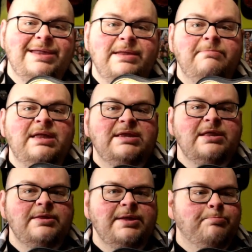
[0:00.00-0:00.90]
it
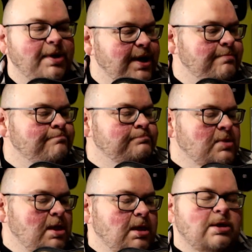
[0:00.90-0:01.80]
immediately, but
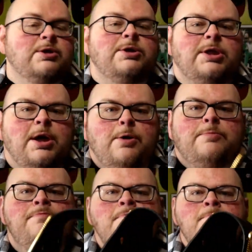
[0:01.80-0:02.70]
there you go